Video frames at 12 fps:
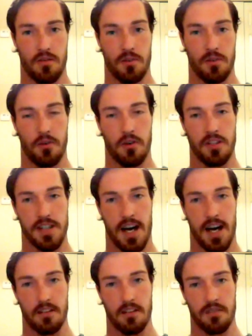recruiting
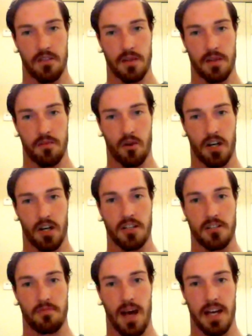style of, of being more
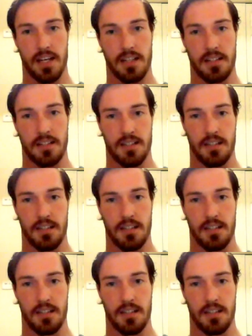charismatic